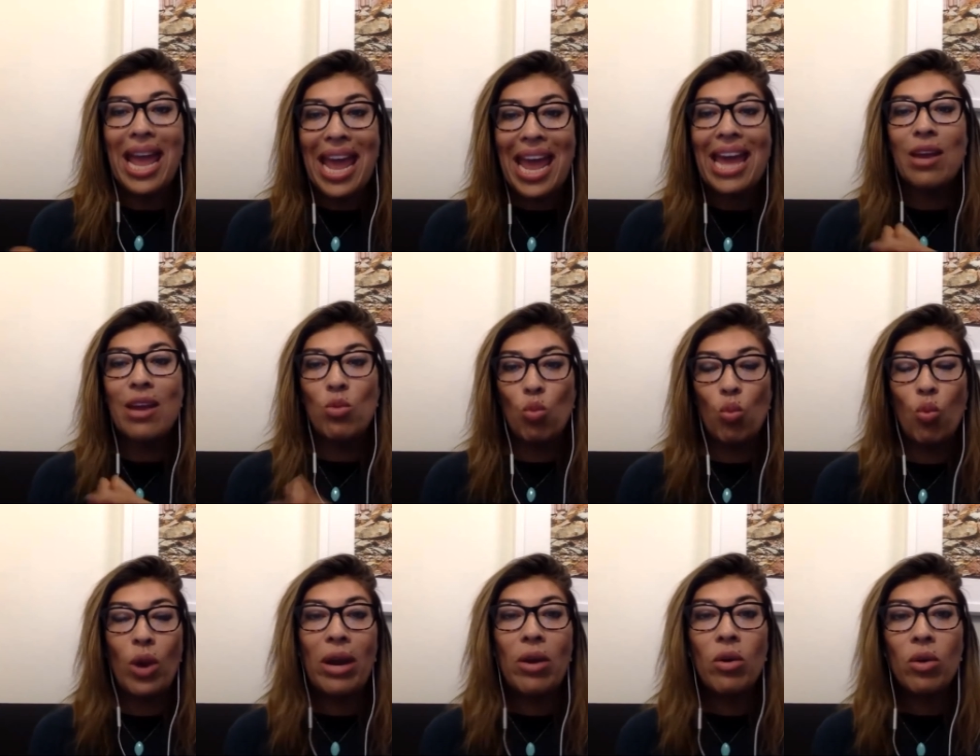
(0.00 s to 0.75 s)
and
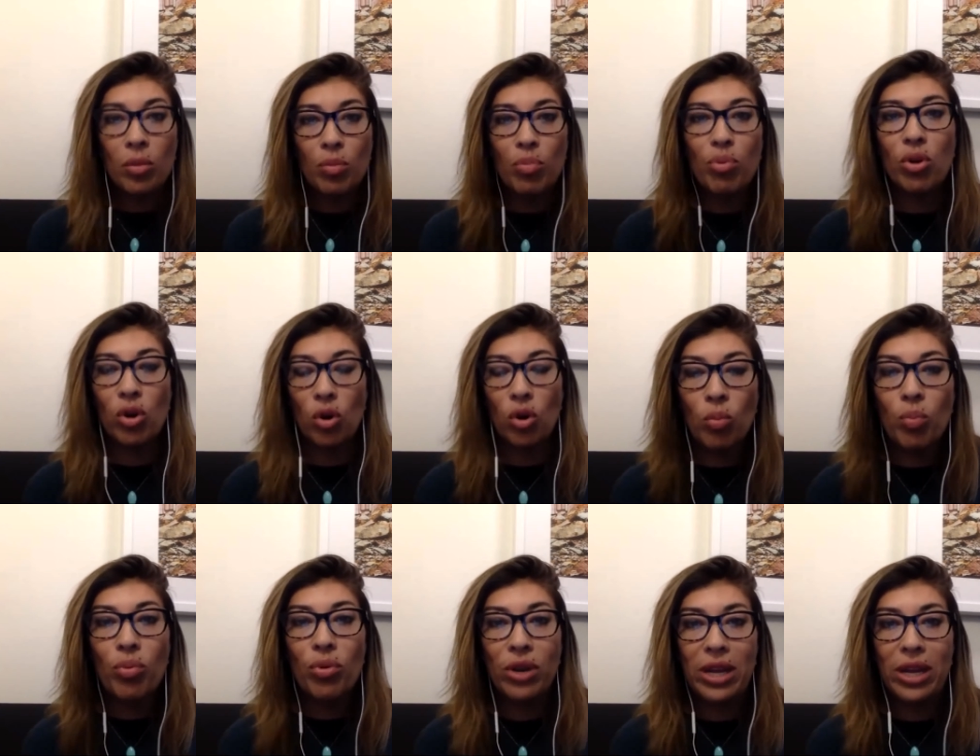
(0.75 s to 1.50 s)
where
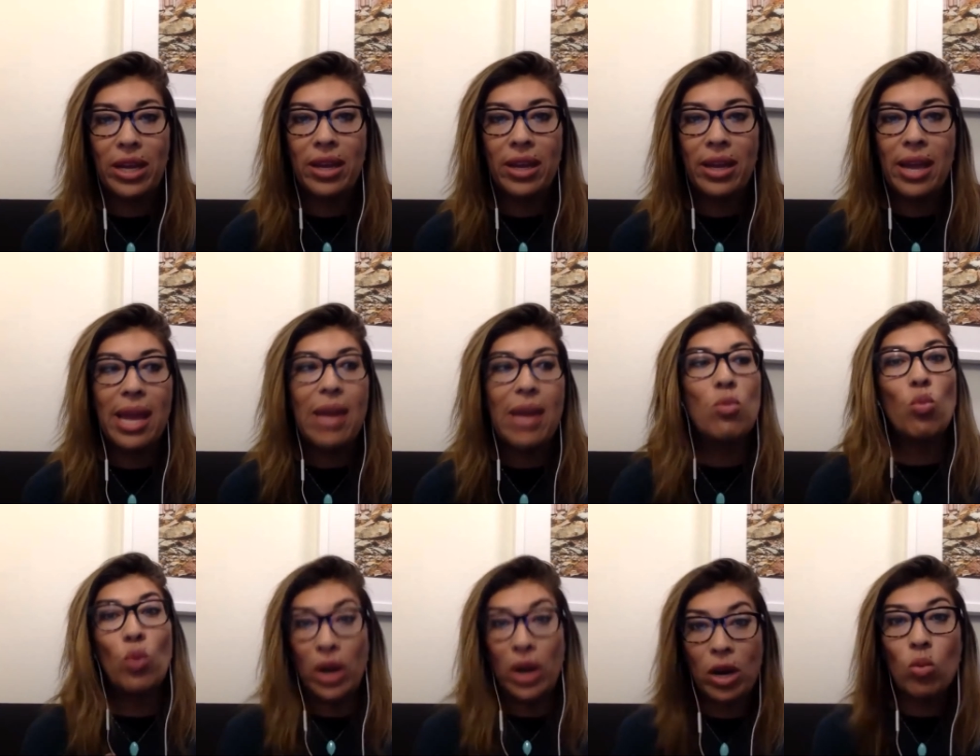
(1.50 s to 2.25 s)
appropriate and
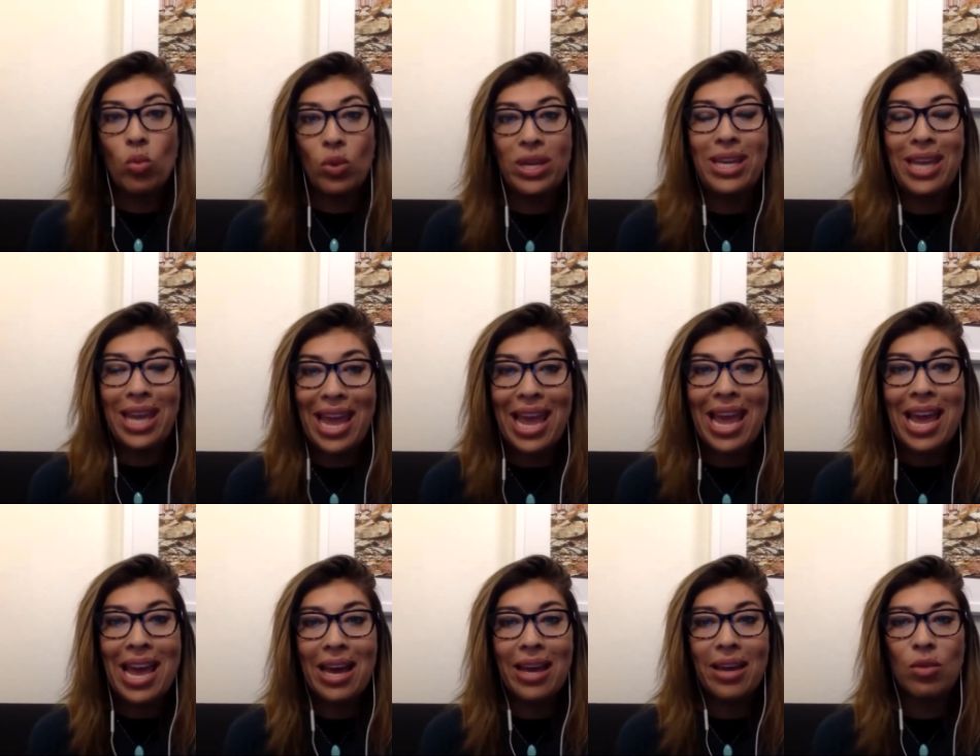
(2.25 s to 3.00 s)
where we
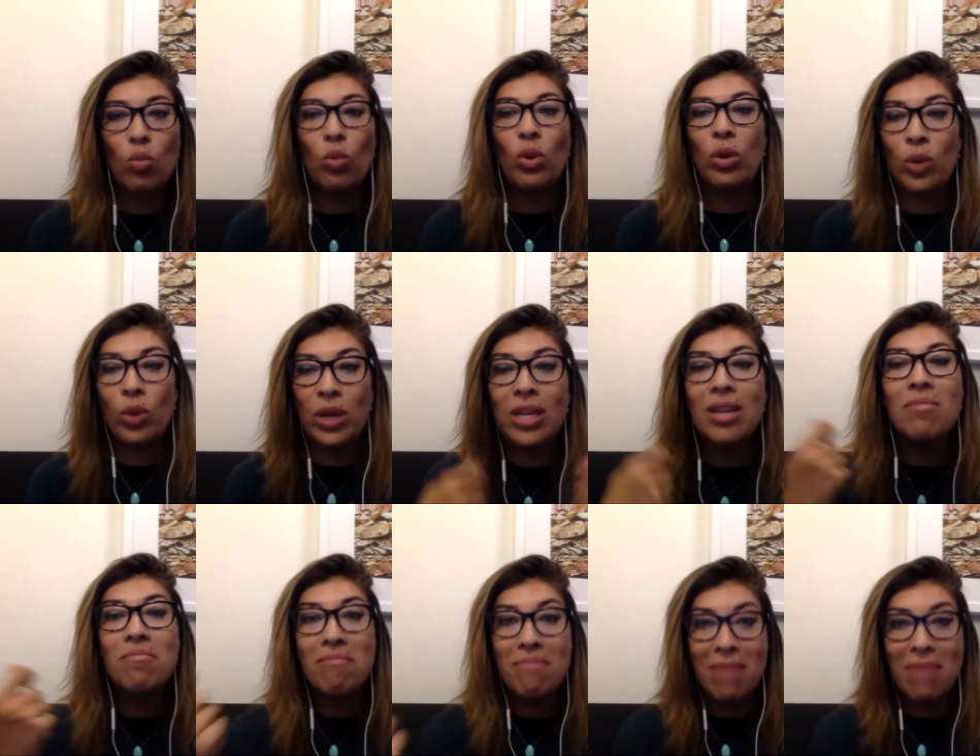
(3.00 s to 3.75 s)
can, where we
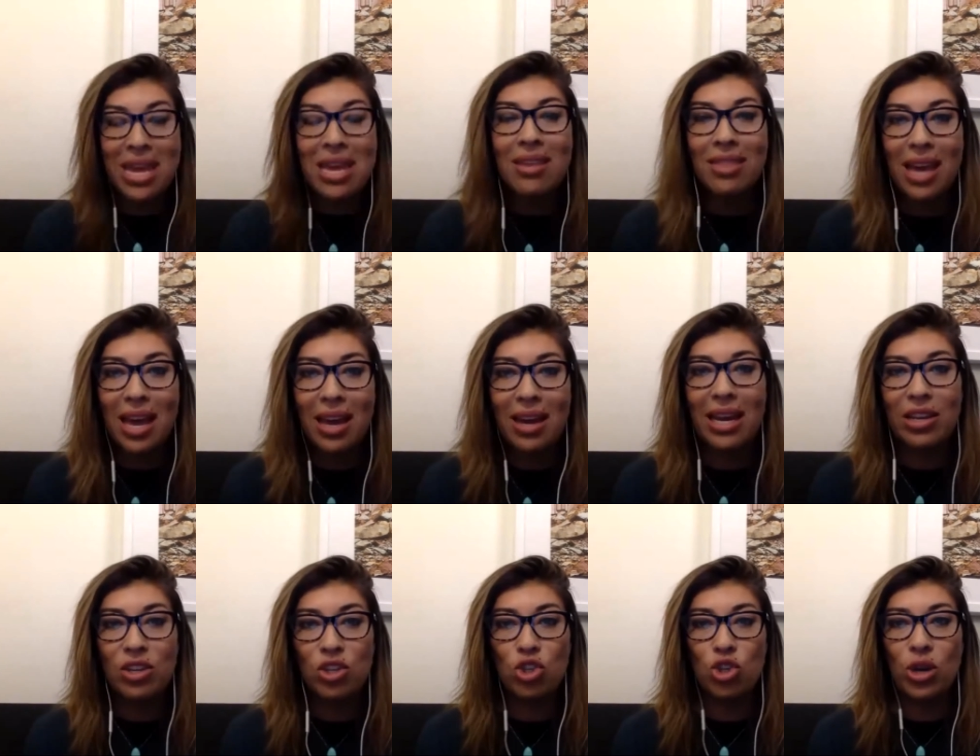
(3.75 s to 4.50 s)
can make that
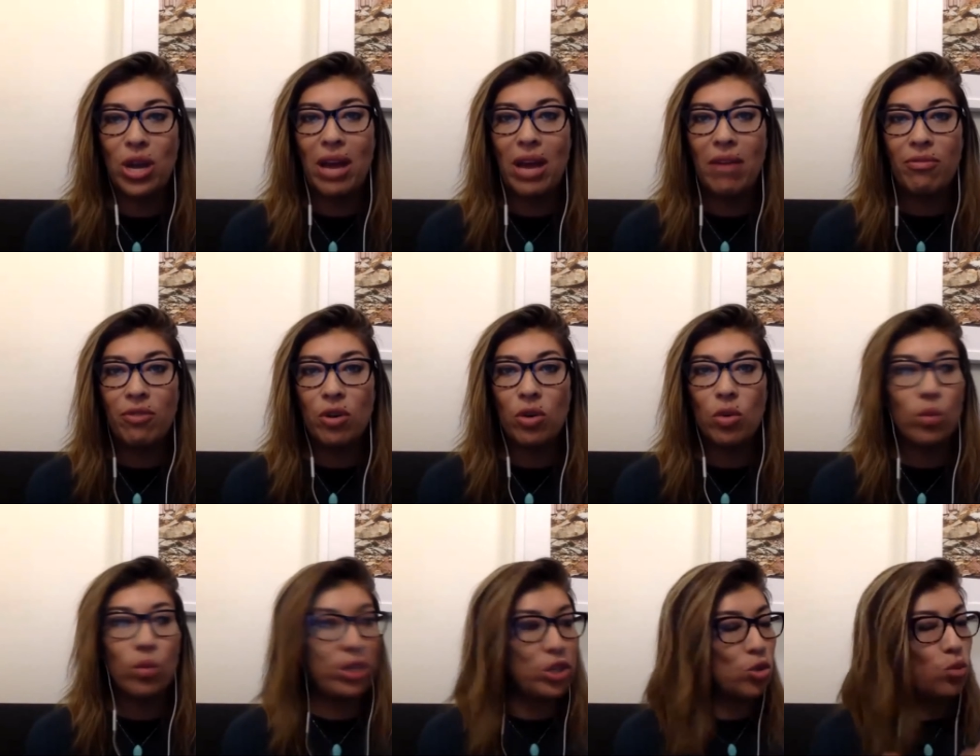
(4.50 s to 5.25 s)
extra effort,
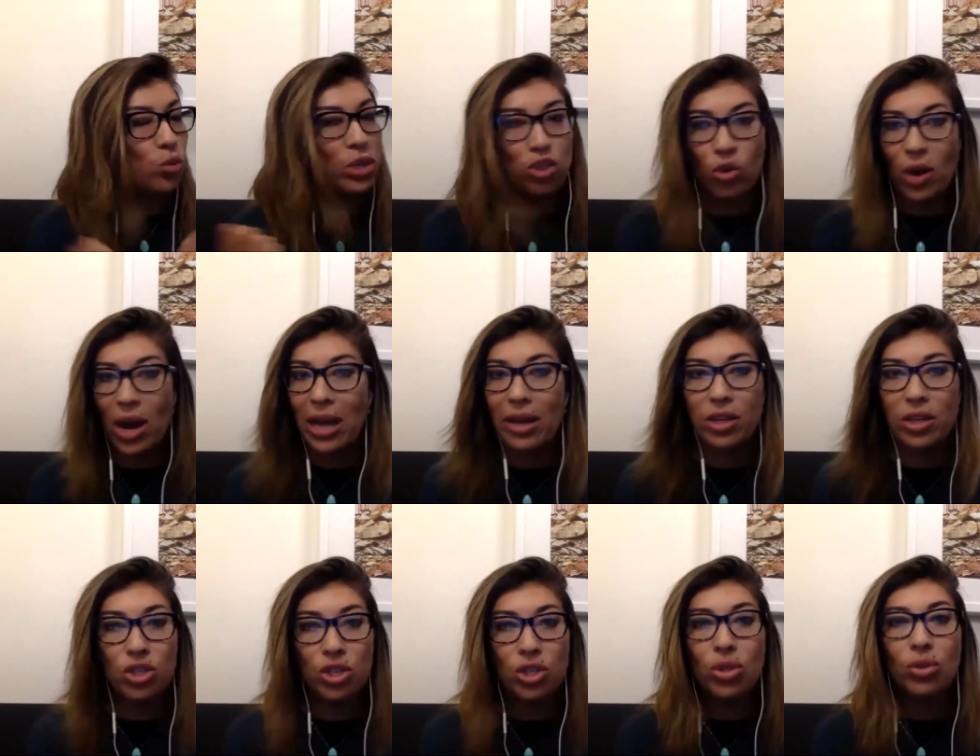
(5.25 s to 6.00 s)
which we try
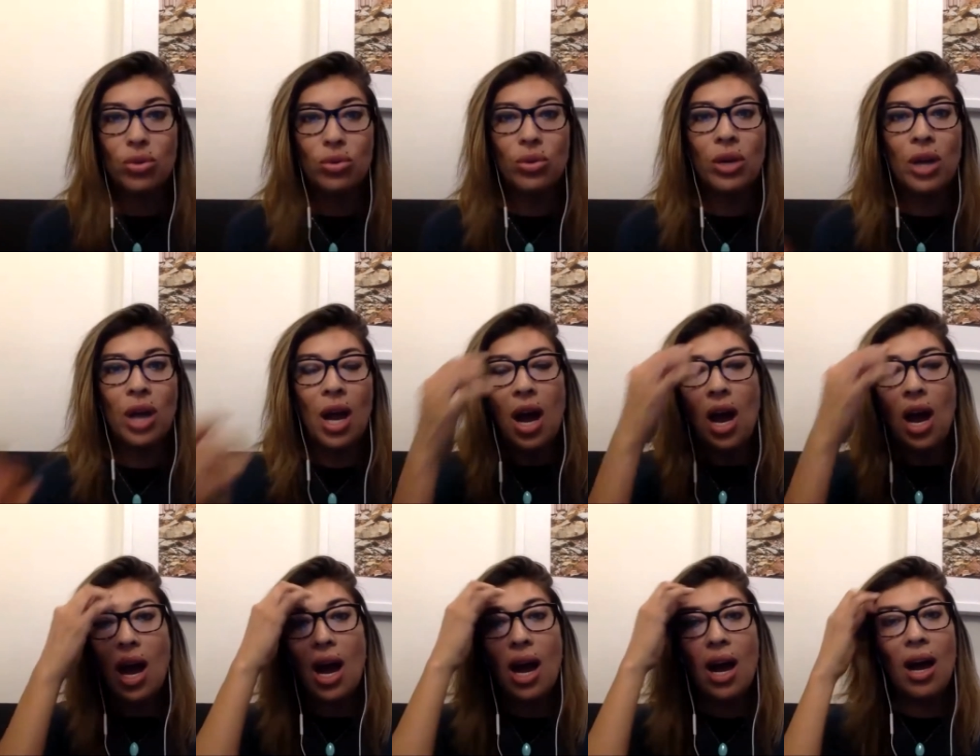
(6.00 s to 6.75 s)
to do
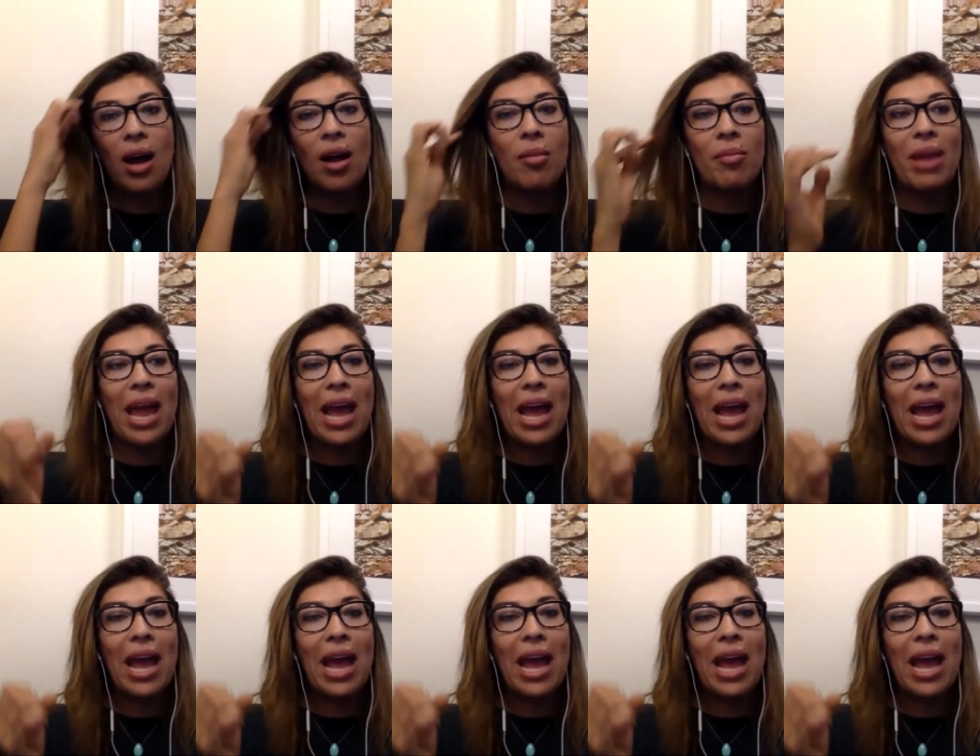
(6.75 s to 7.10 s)
um,